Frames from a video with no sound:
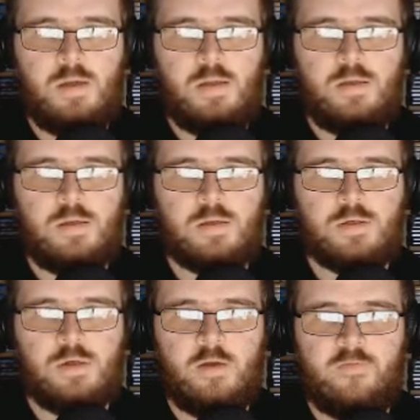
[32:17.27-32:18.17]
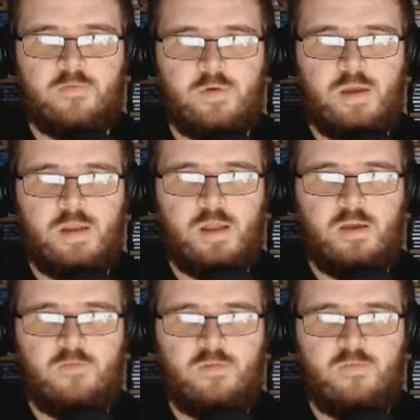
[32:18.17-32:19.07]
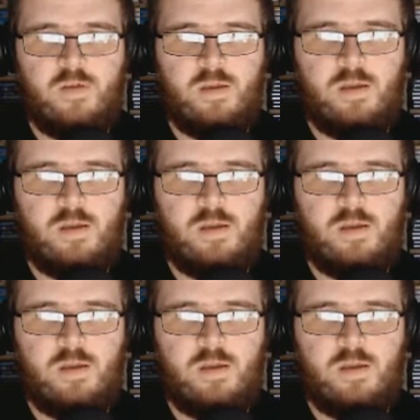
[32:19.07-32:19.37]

Discovering everything